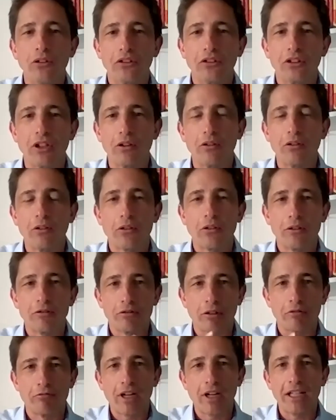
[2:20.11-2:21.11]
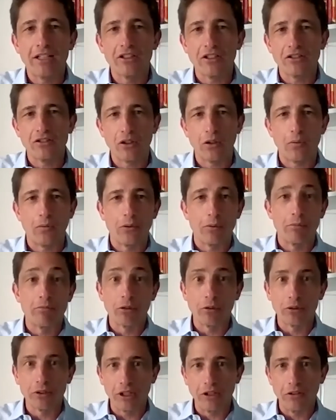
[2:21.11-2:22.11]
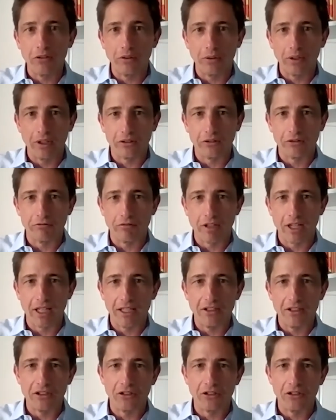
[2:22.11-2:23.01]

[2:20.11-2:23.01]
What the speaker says: so the range itself, the broader universal range,